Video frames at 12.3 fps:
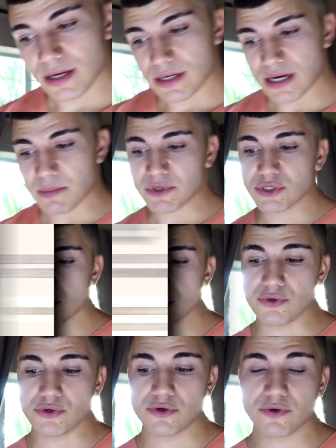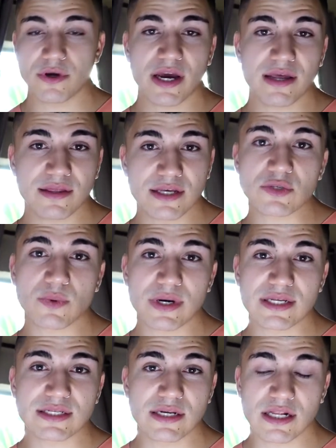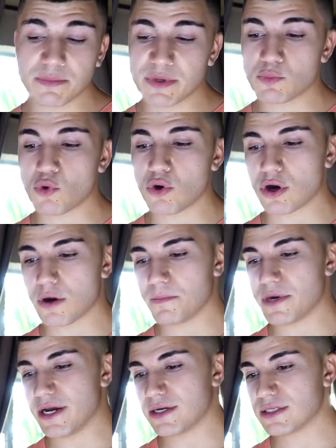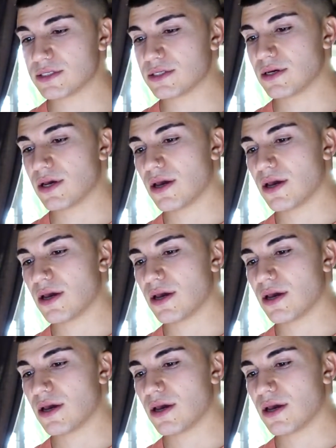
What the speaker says: Number two, and this one is a little bit more complex.